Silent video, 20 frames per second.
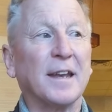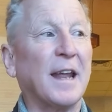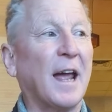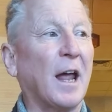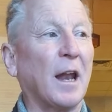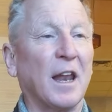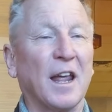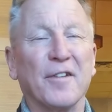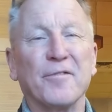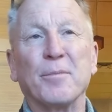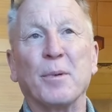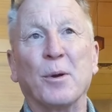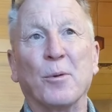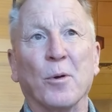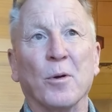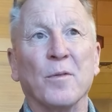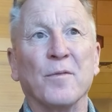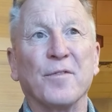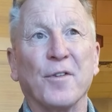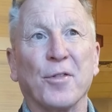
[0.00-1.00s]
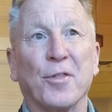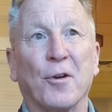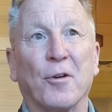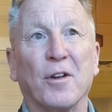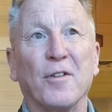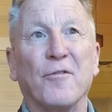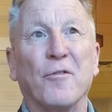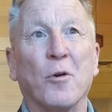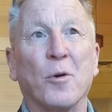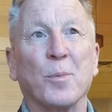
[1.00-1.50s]
And that left me room for
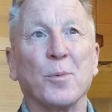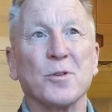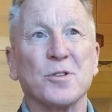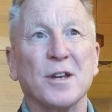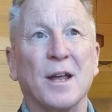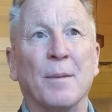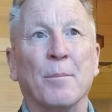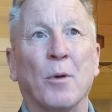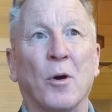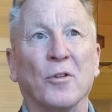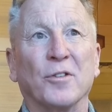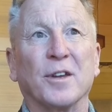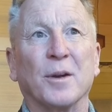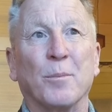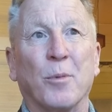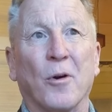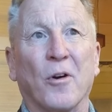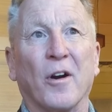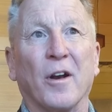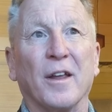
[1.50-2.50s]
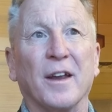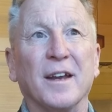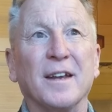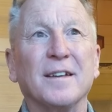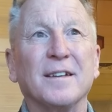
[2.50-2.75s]
34% malted barley.